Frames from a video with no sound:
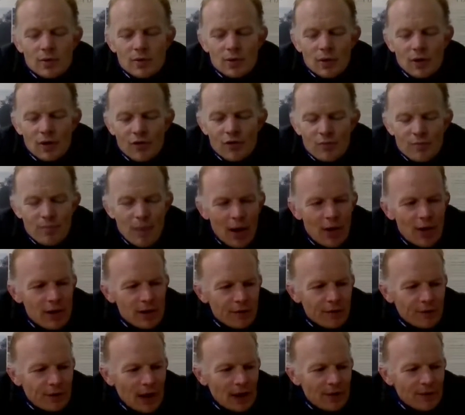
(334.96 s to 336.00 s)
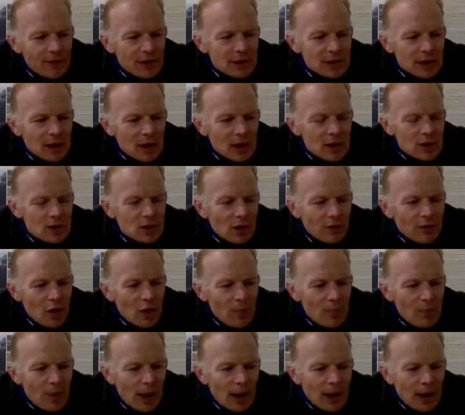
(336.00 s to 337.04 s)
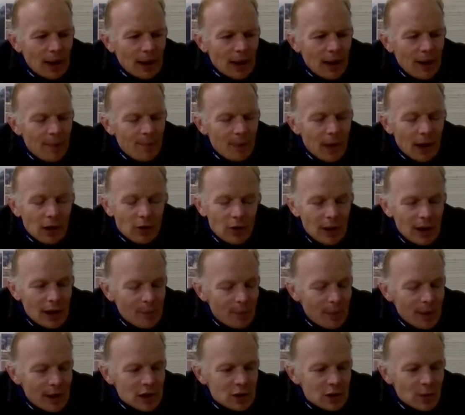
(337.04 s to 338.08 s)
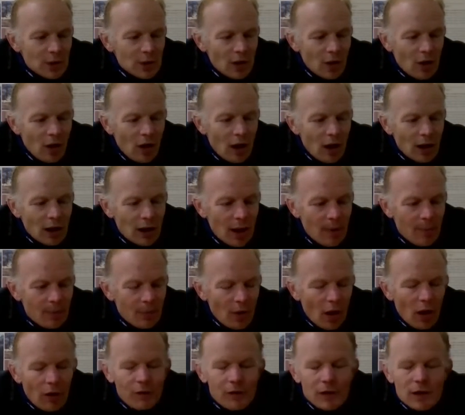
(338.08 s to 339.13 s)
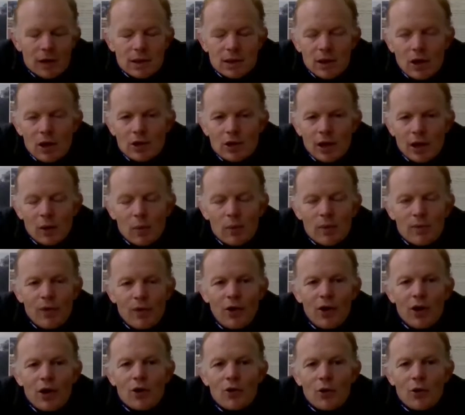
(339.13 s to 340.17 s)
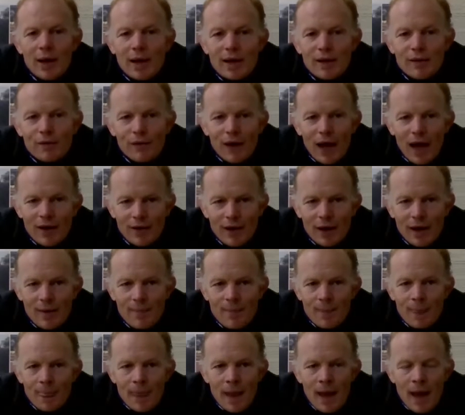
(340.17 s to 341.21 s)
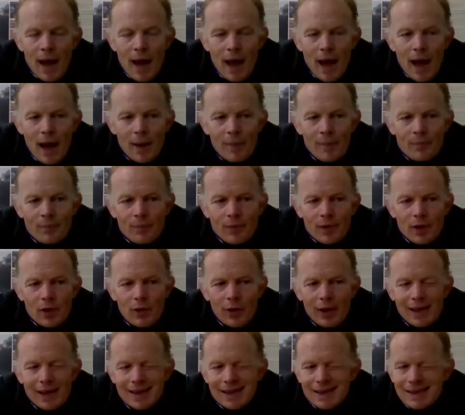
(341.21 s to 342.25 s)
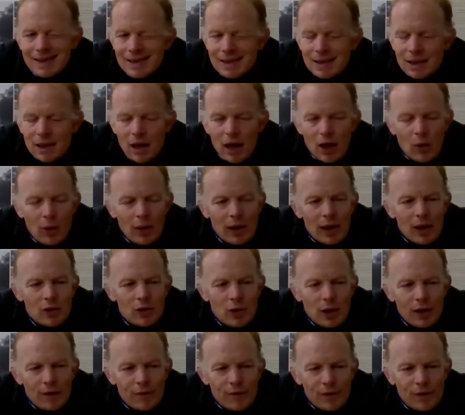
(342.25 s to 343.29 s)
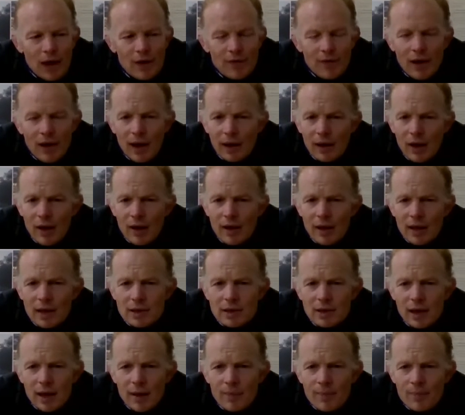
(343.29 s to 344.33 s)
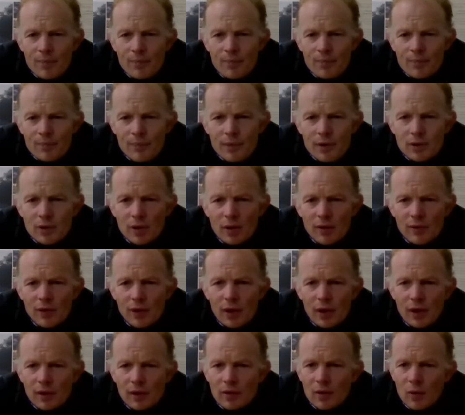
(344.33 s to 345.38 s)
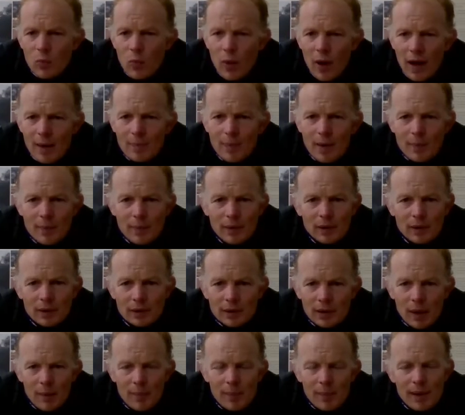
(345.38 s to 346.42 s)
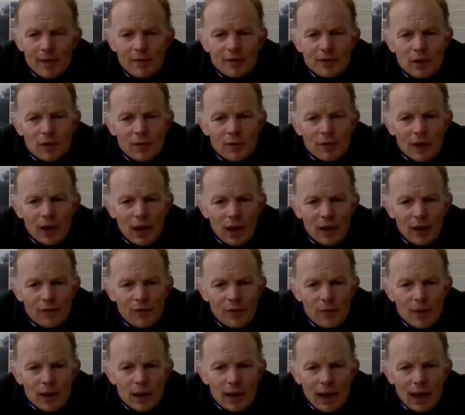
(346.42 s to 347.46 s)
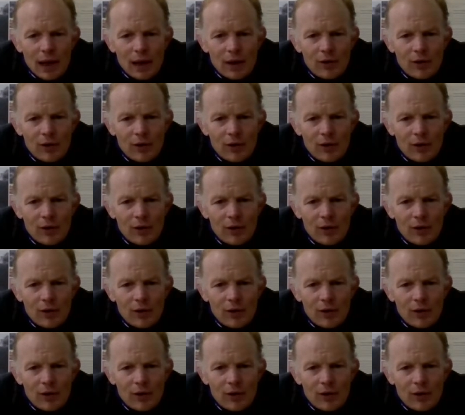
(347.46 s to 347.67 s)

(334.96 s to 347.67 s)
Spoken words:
sort of marry the flavors. Sauvignon Blanc, it really depends where you are. Often associated with very green flavor. Green's quite a tricky flavor. I know there's wine people, I believe, sort of from the